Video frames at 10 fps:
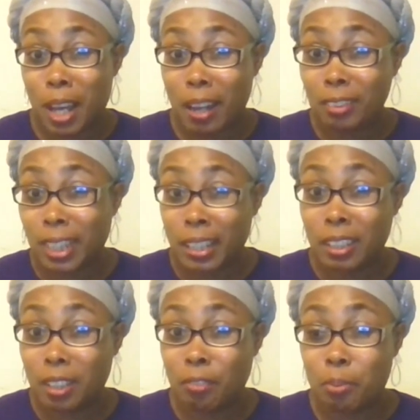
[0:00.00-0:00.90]

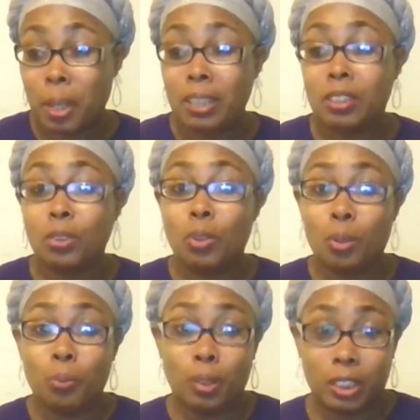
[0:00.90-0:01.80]
outdated information
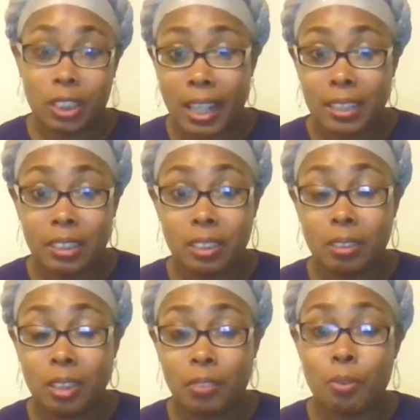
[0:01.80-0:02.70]
or we're changing
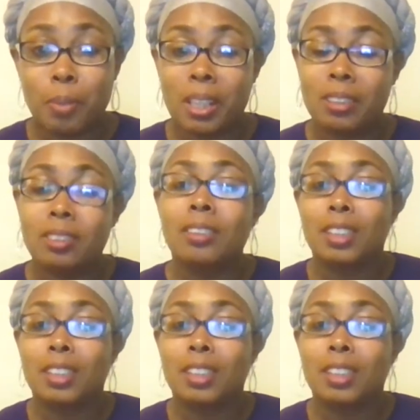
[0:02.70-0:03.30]
information,